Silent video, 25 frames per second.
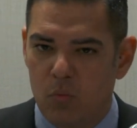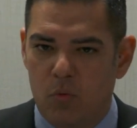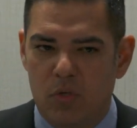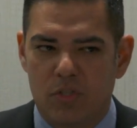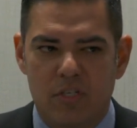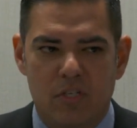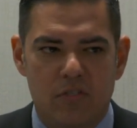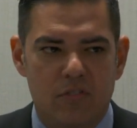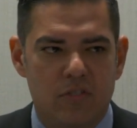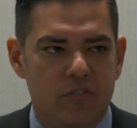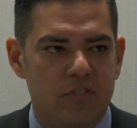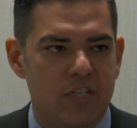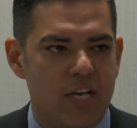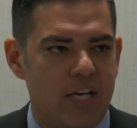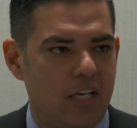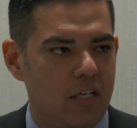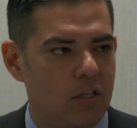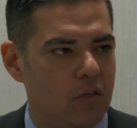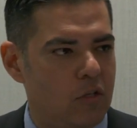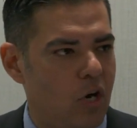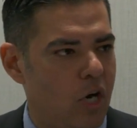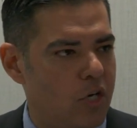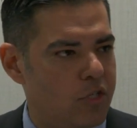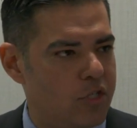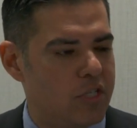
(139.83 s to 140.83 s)
which is the second
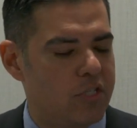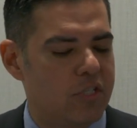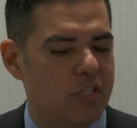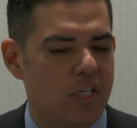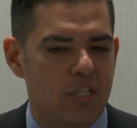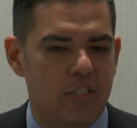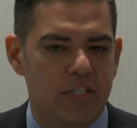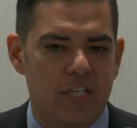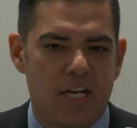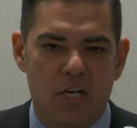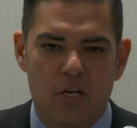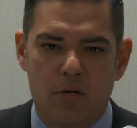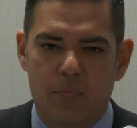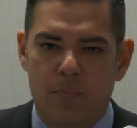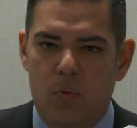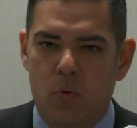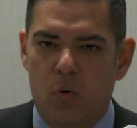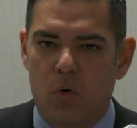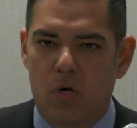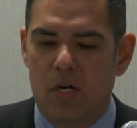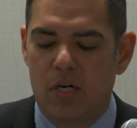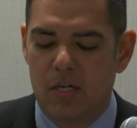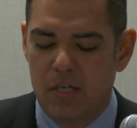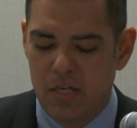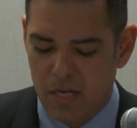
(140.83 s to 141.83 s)
largest container
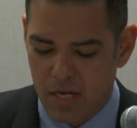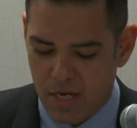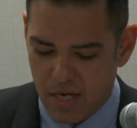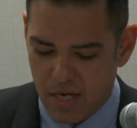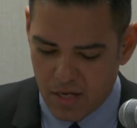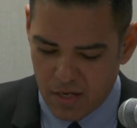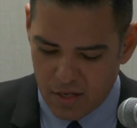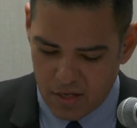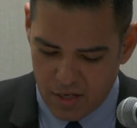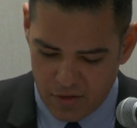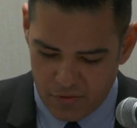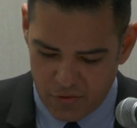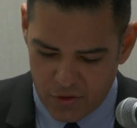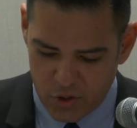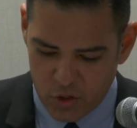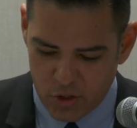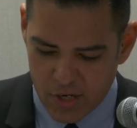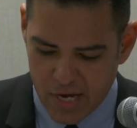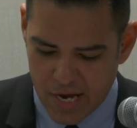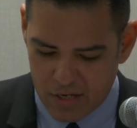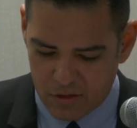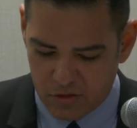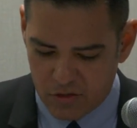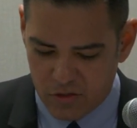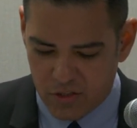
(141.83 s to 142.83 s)
port in the
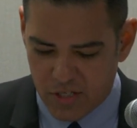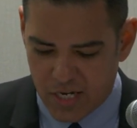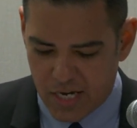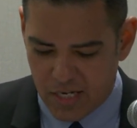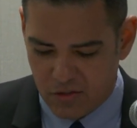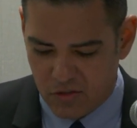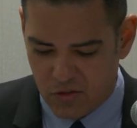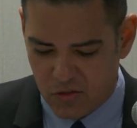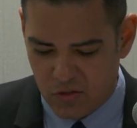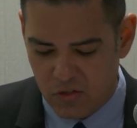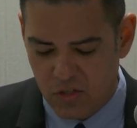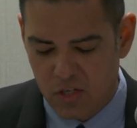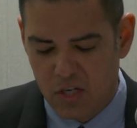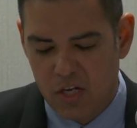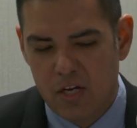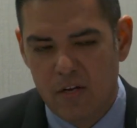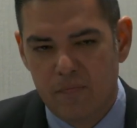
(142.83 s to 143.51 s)
United States.